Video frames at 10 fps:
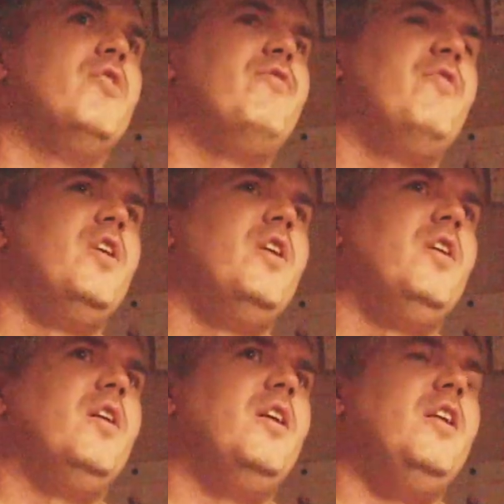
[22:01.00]
of
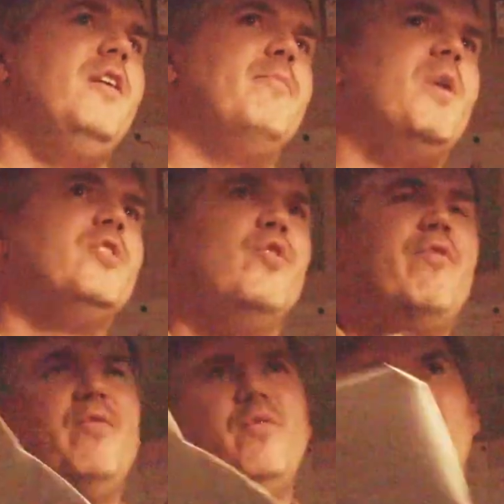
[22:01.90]
my sort
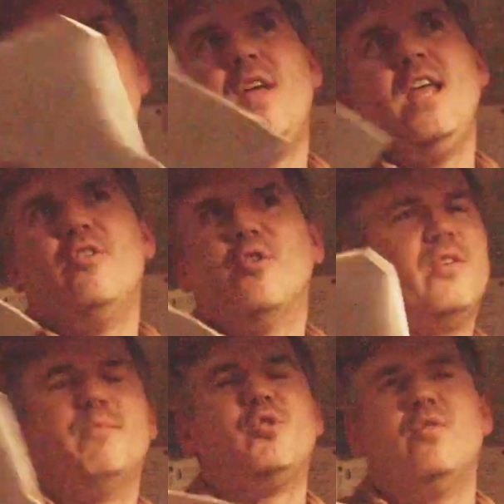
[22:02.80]
of ethos.
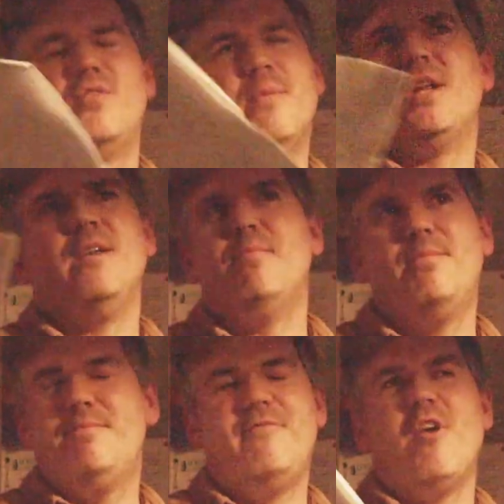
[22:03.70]
Somebody
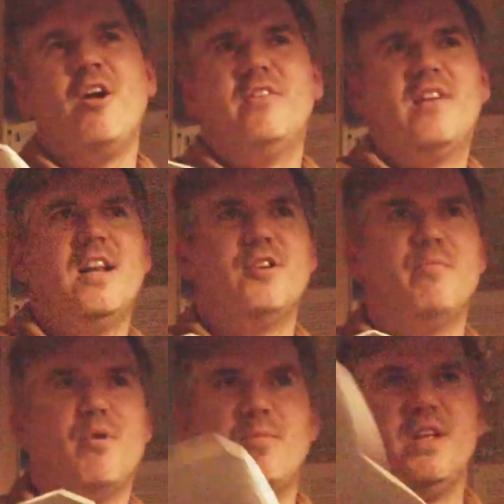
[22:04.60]
very intelligent
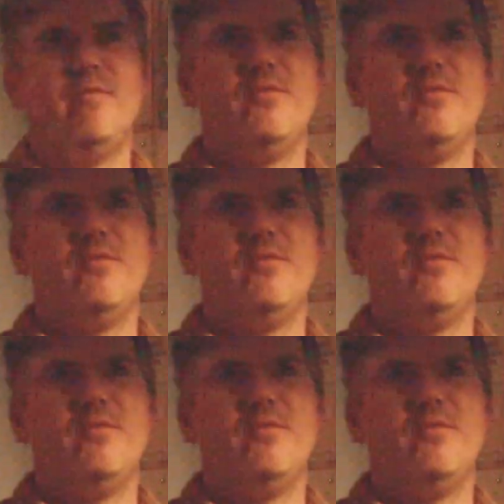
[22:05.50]
probably